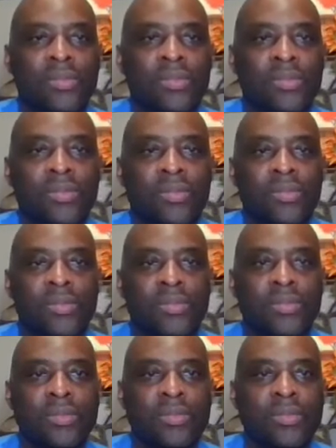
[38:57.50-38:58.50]

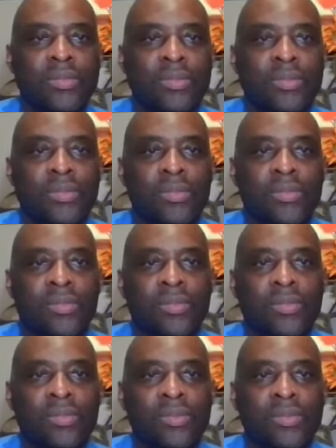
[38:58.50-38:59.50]

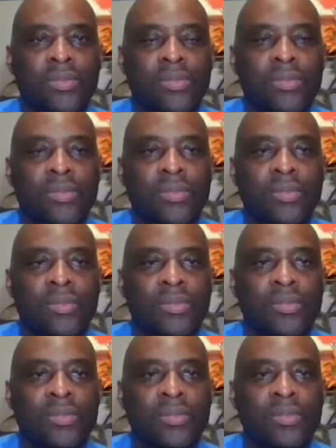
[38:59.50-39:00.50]

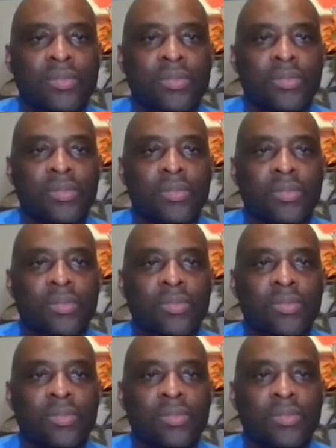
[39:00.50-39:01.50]

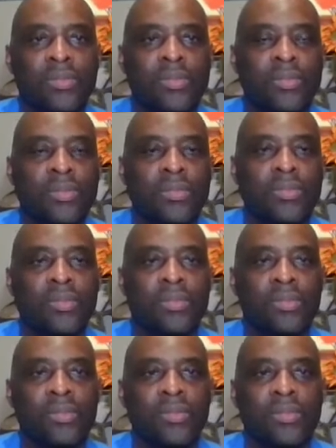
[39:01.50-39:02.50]

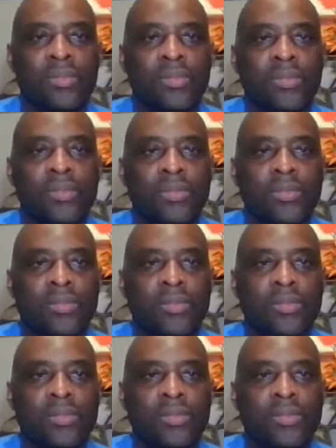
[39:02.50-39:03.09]
(not speaking)